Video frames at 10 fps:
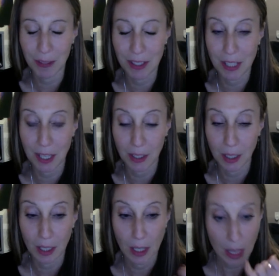He said
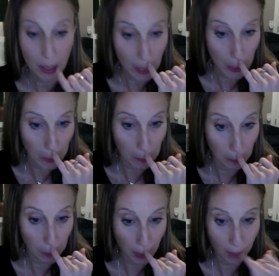that
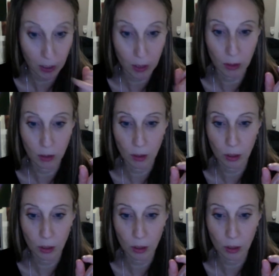with every